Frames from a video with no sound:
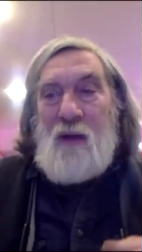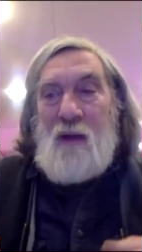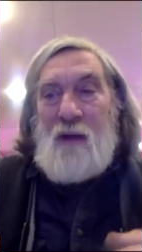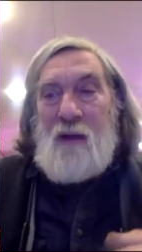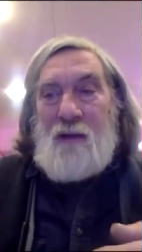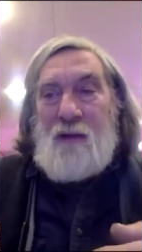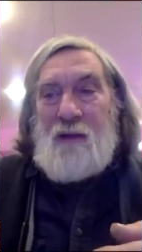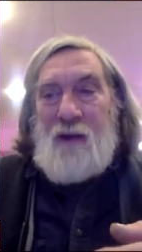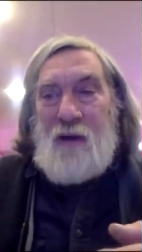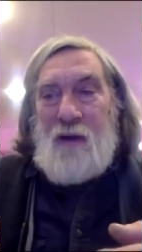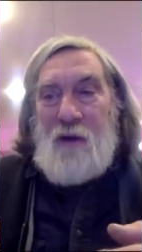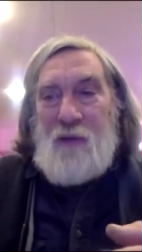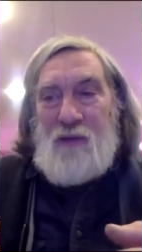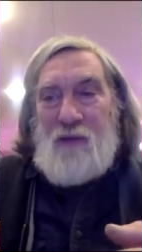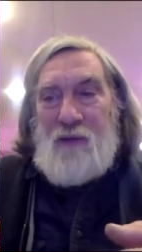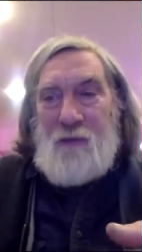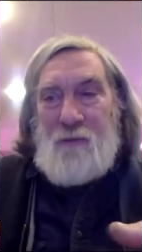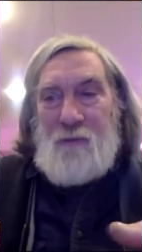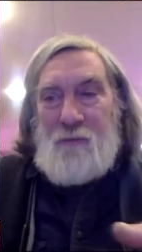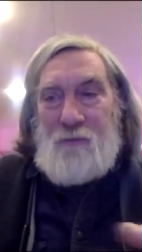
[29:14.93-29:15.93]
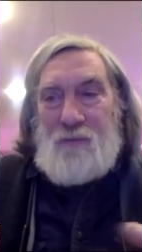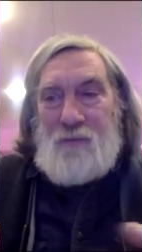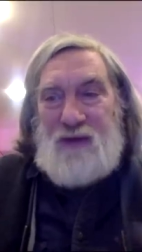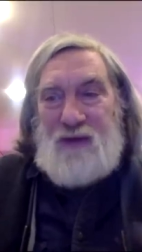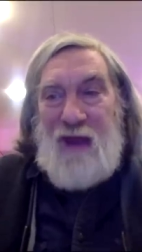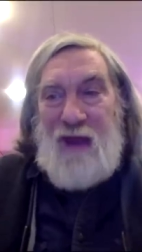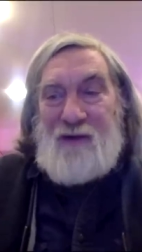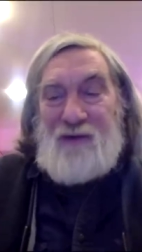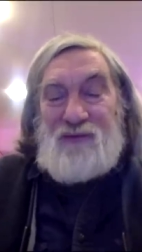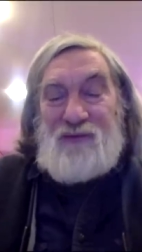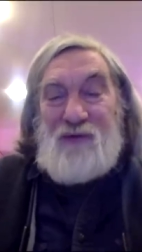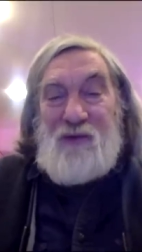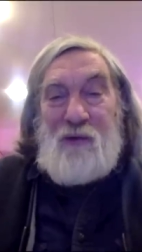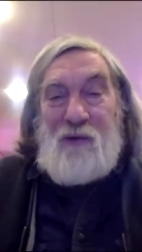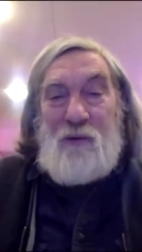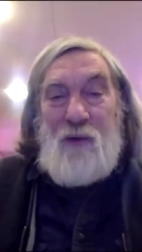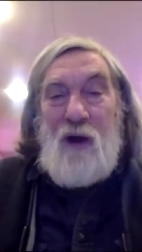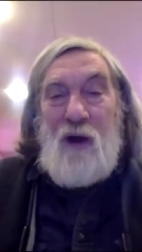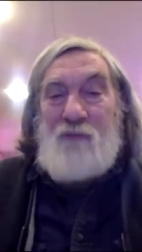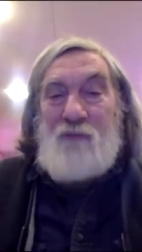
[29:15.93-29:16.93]
So you know the
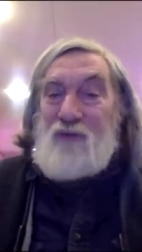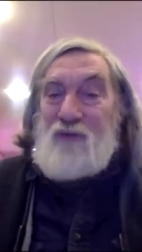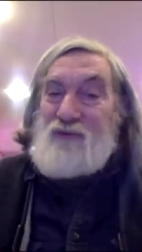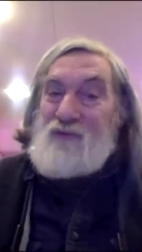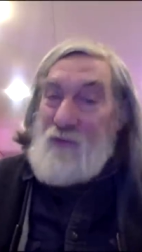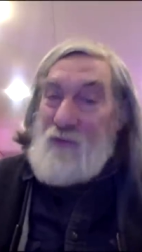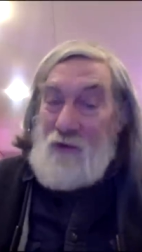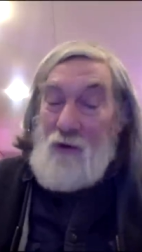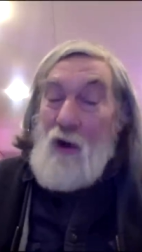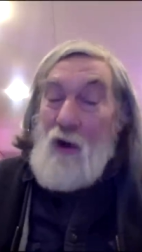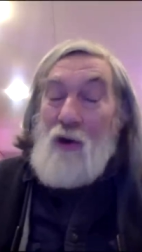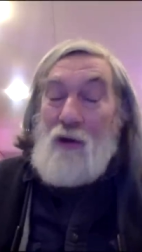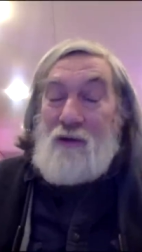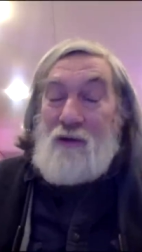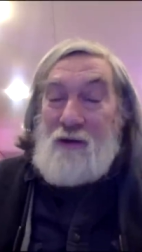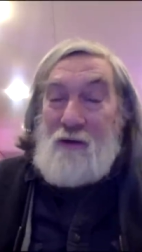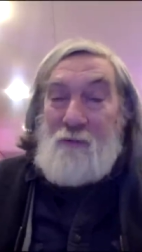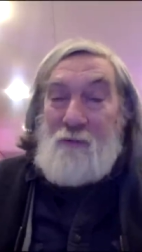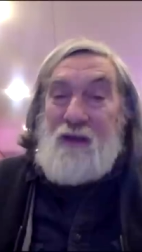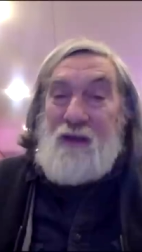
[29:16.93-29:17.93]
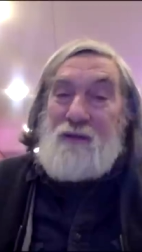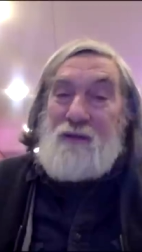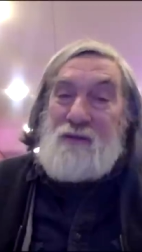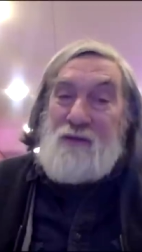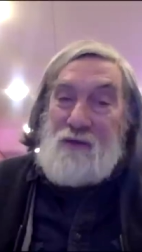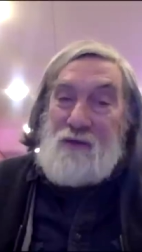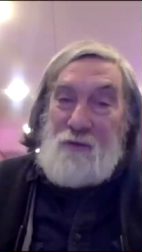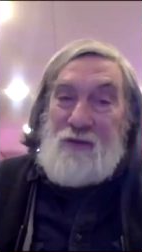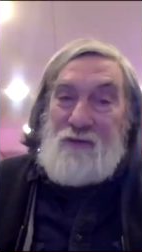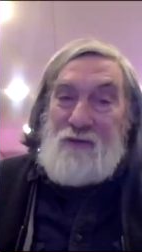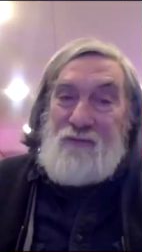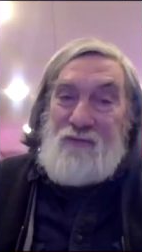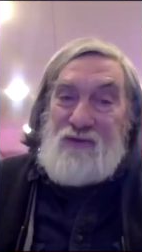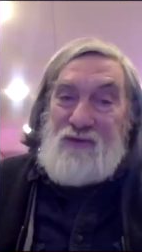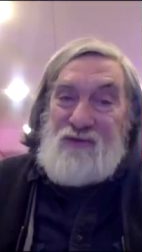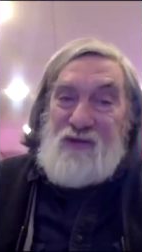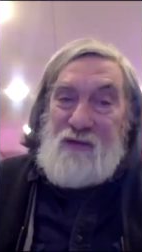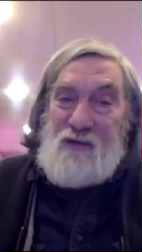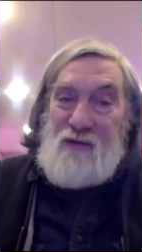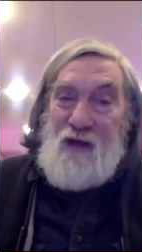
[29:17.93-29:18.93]
potatoes that you harvest, they're all going to be a
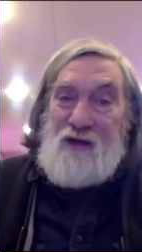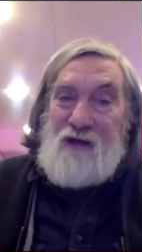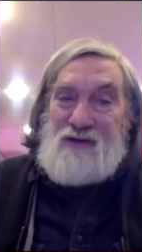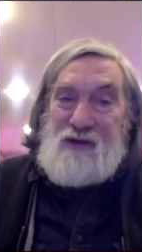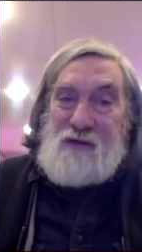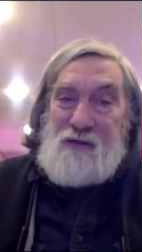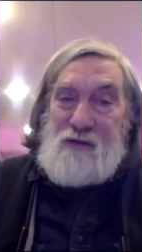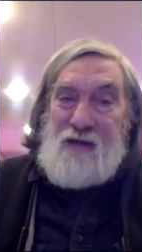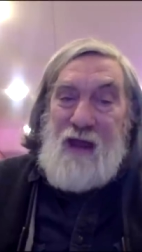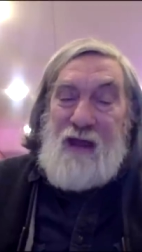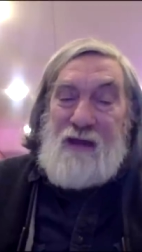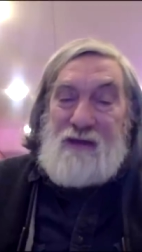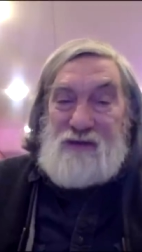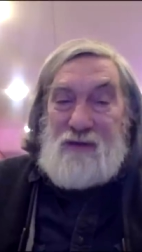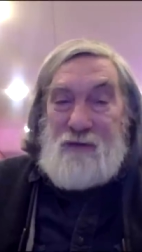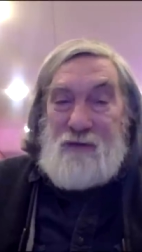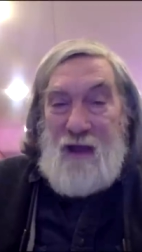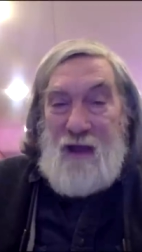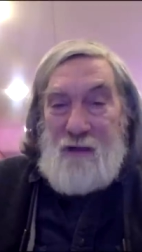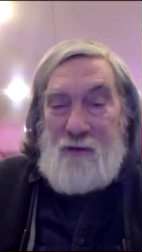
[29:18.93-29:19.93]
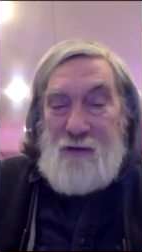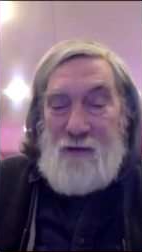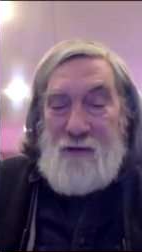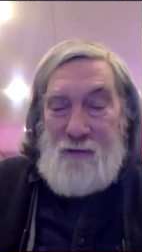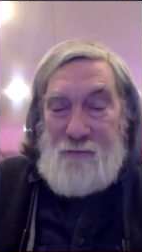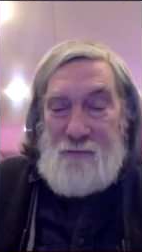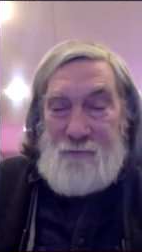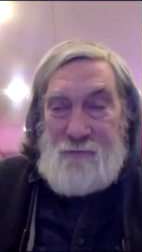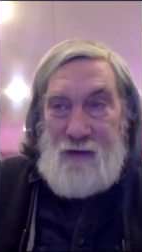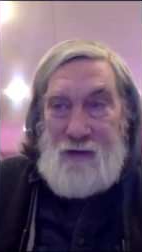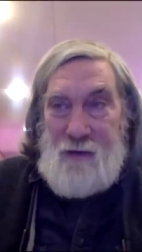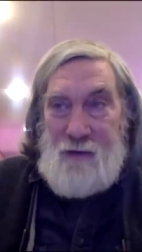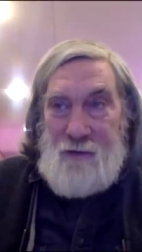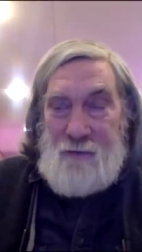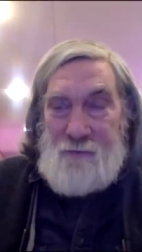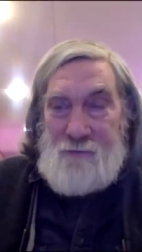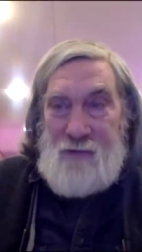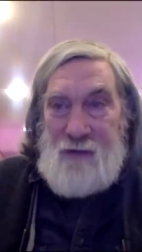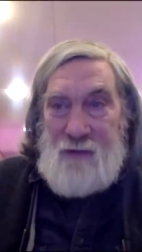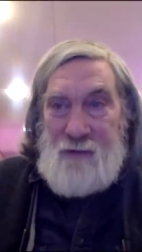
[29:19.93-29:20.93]
little bit physiologically aged,
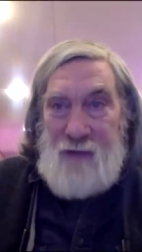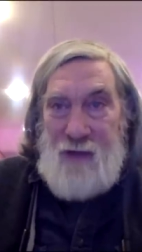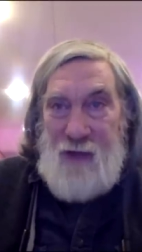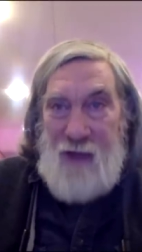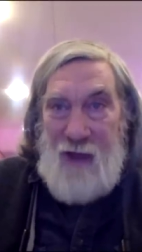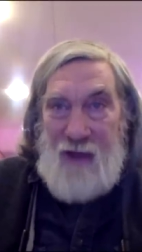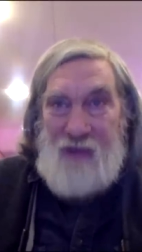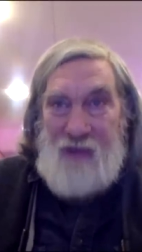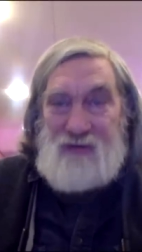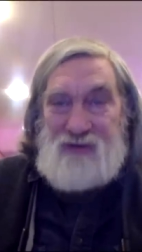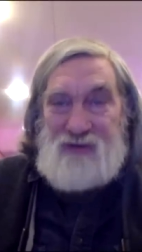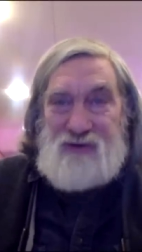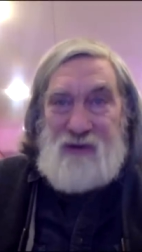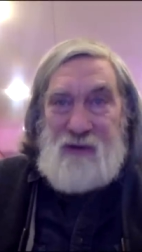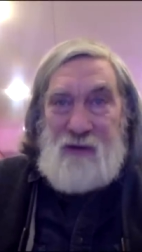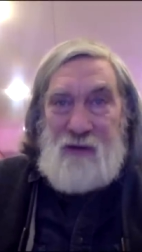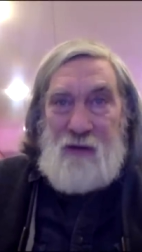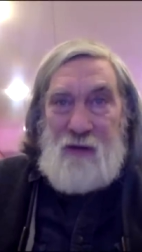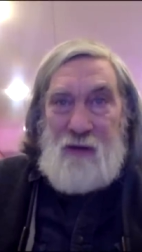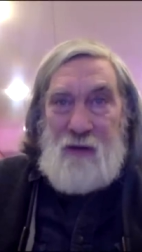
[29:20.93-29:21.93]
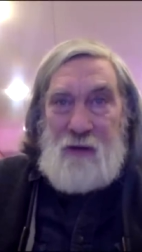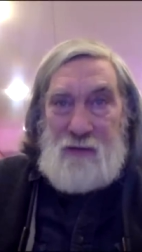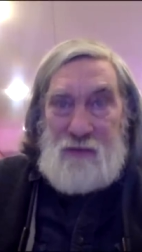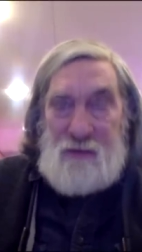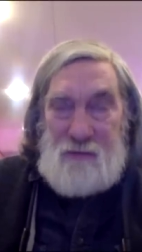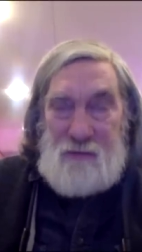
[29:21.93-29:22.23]
um, um, aged